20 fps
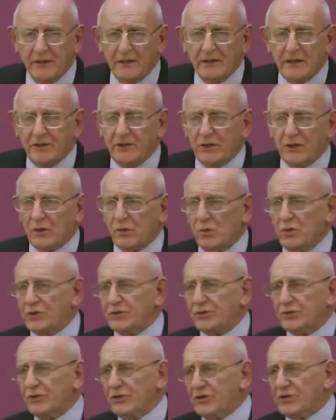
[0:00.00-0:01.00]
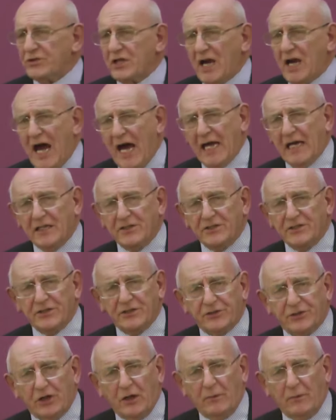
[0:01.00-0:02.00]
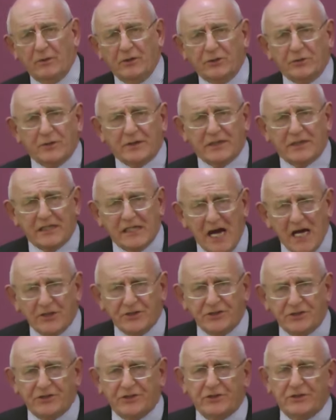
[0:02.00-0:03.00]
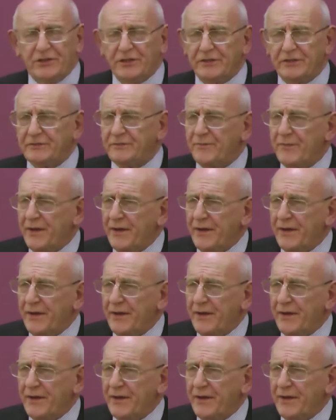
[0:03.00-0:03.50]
and you're going through trials and troubles with cancers and